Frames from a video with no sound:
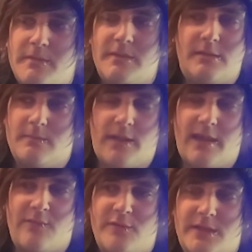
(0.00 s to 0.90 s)
like
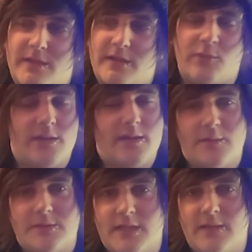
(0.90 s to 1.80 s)
every song I've written, I would
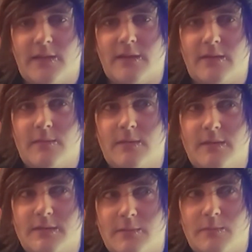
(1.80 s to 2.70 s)
say like it's
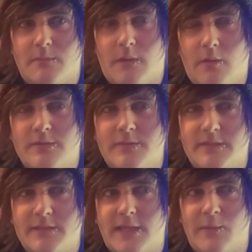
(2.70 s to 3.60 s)
always been the
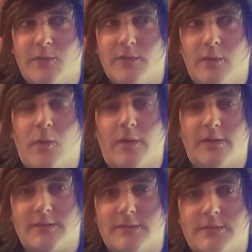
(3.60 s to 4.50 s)
same, where the
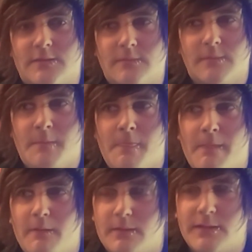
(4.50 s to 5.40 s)
chorus
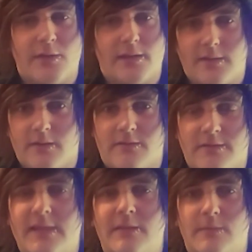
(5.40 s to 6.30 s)
lyric or
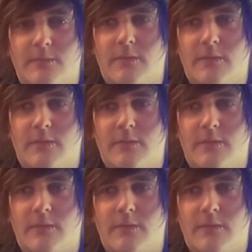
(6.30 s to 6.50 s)
theme or